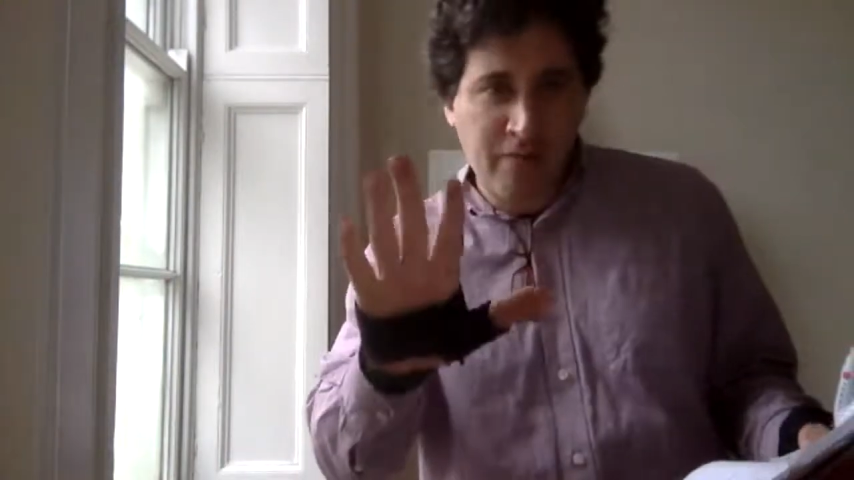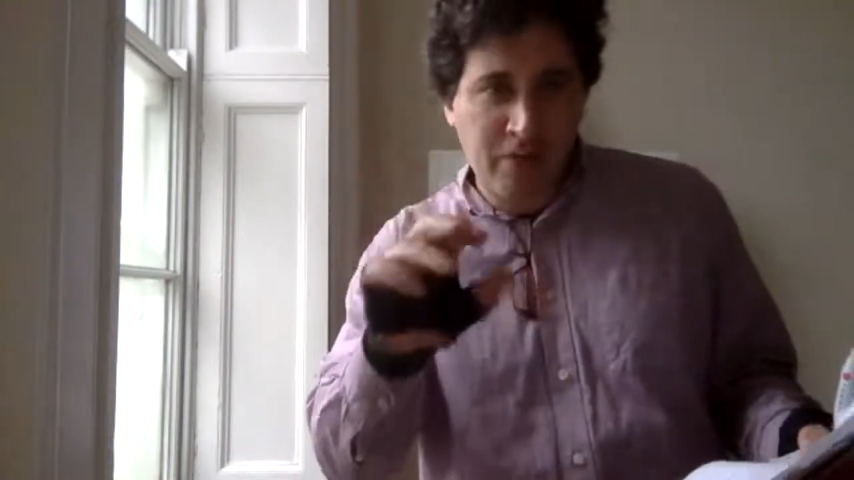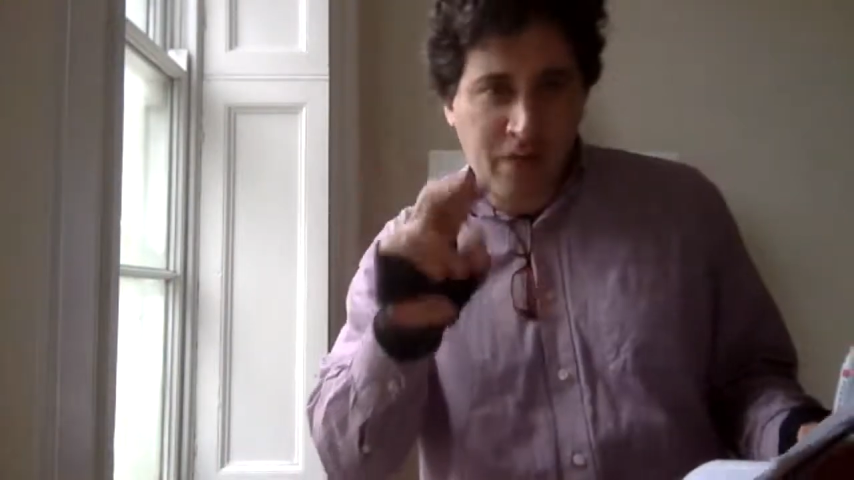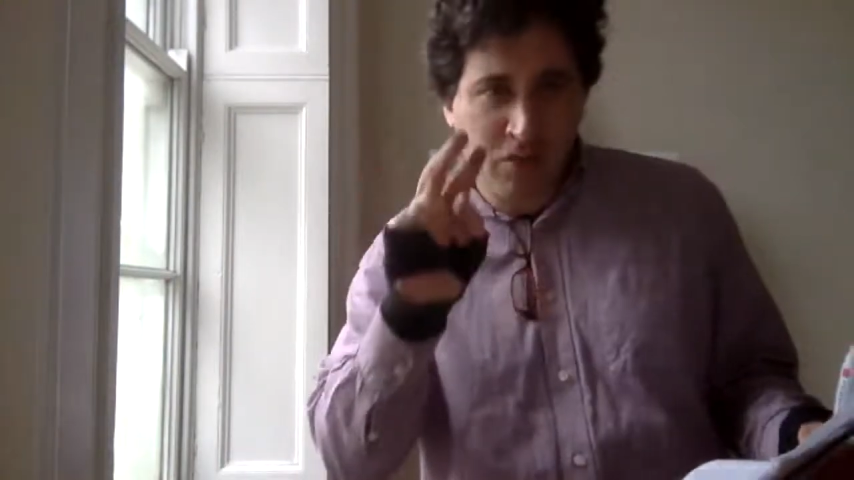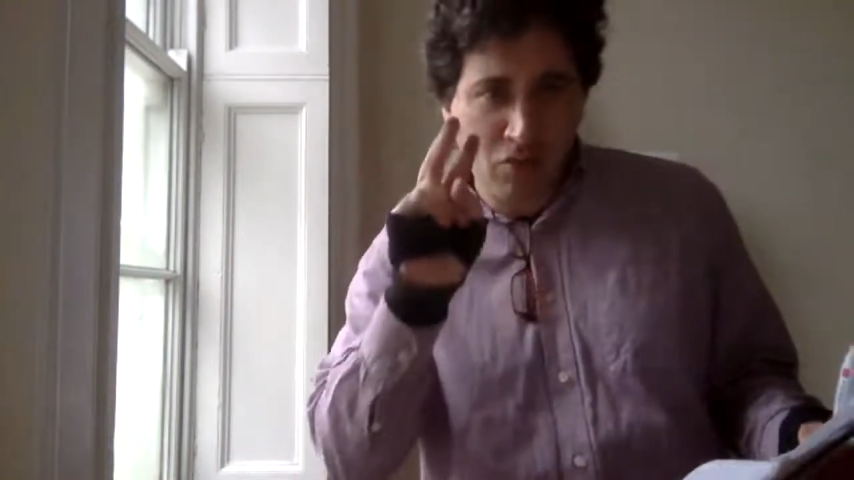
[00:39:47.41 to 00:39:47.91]

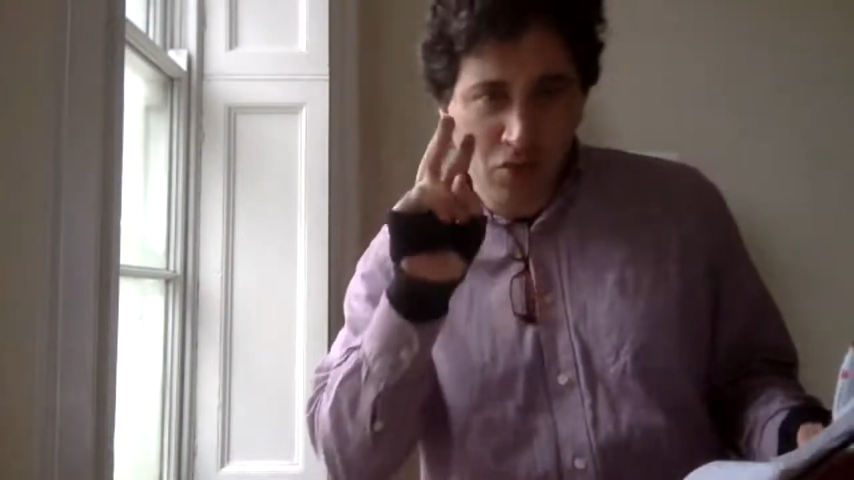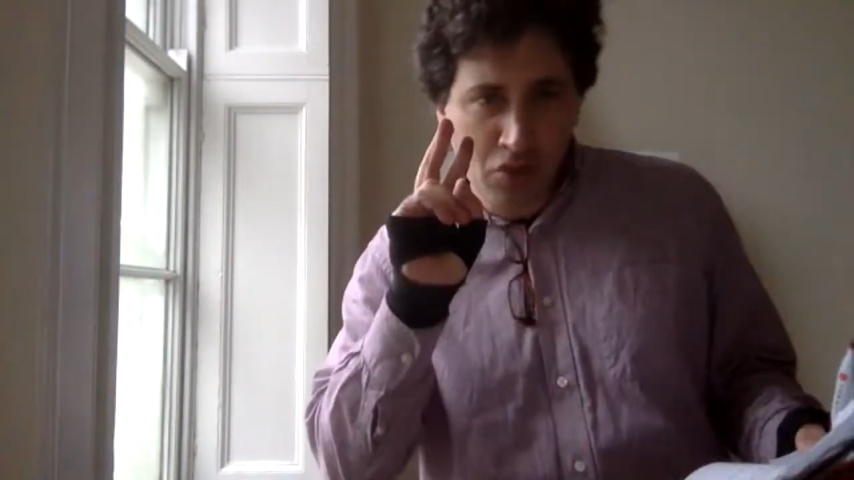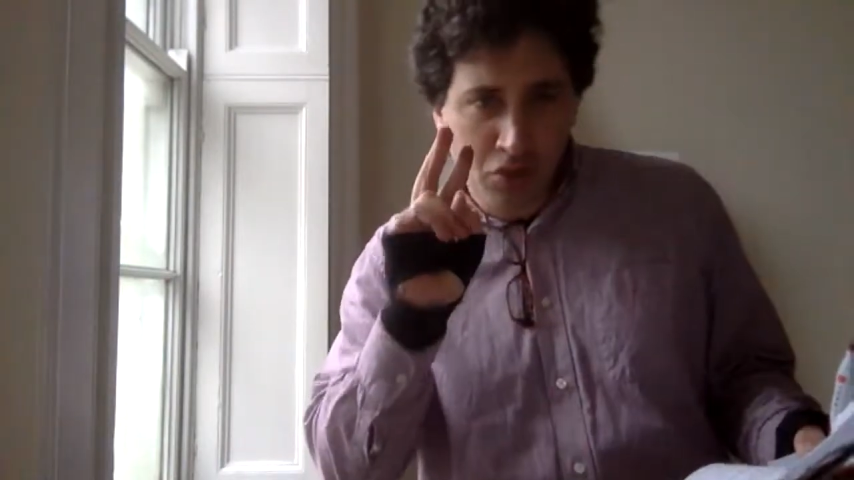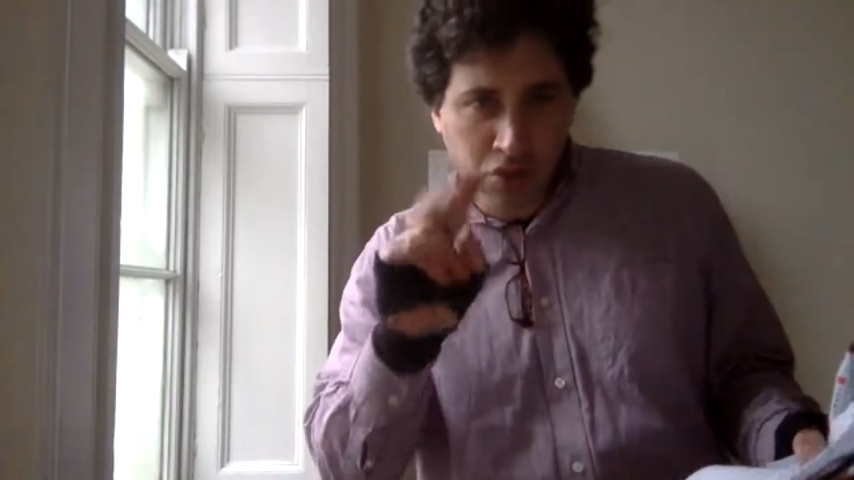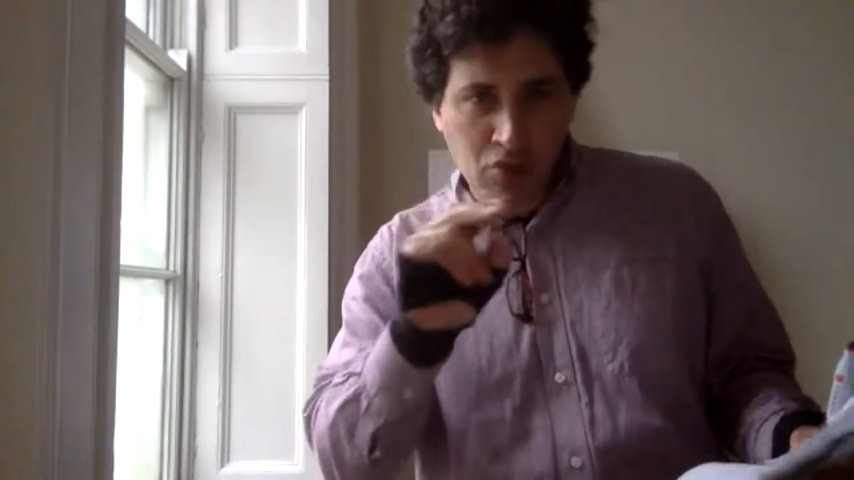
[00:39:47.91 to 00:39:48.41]
but then
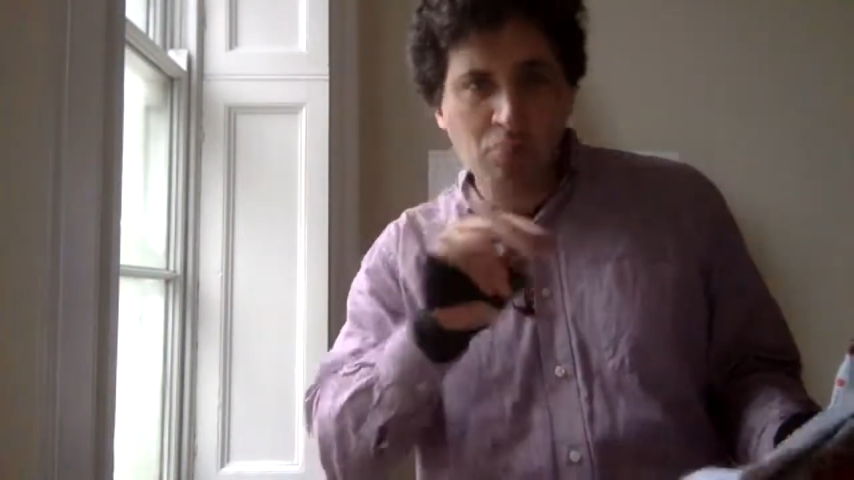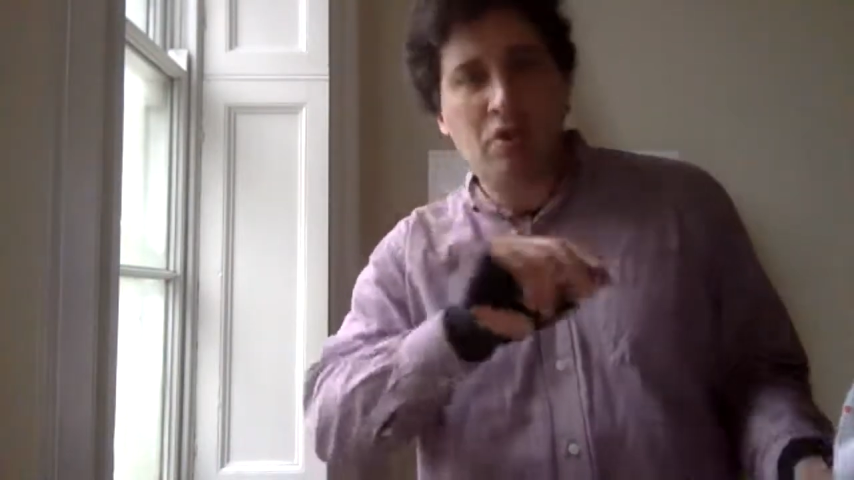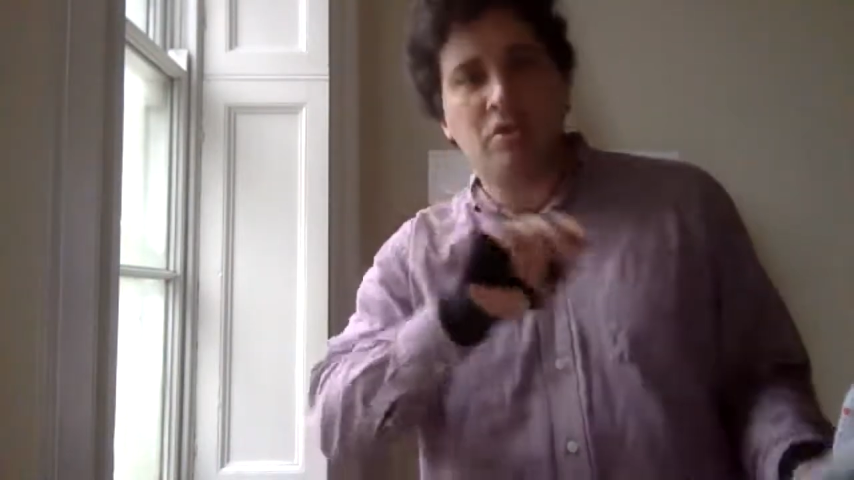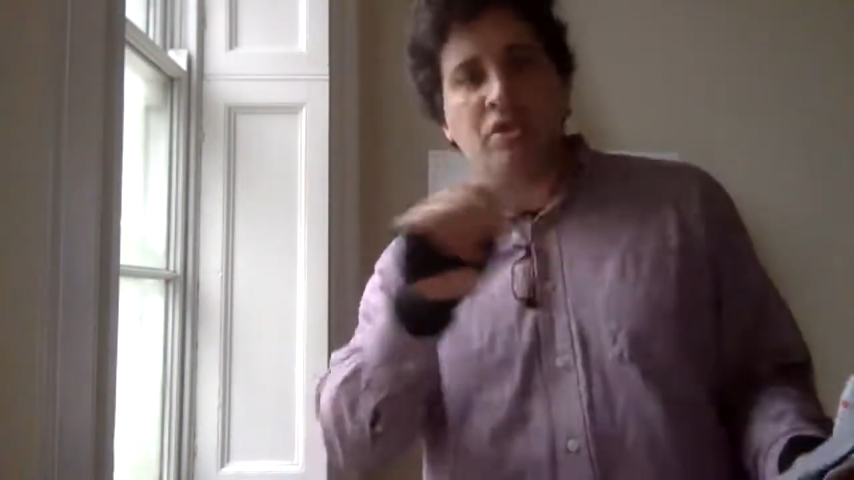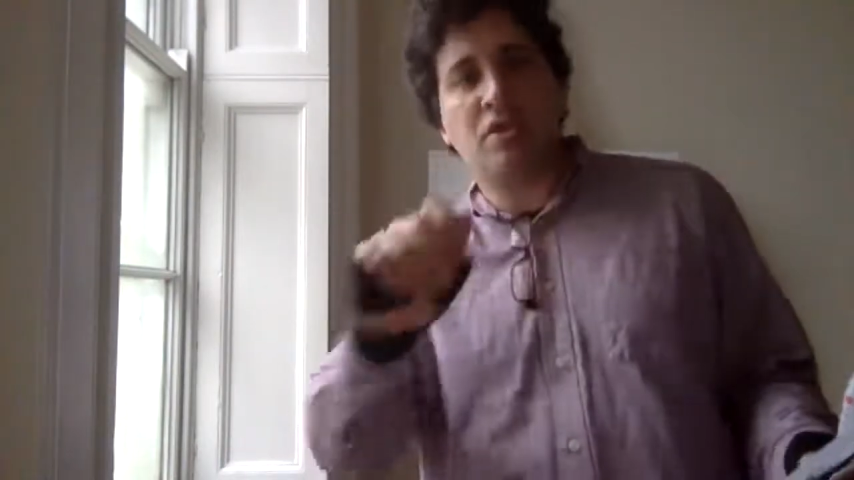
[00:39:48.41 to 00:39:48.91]
loses 2 because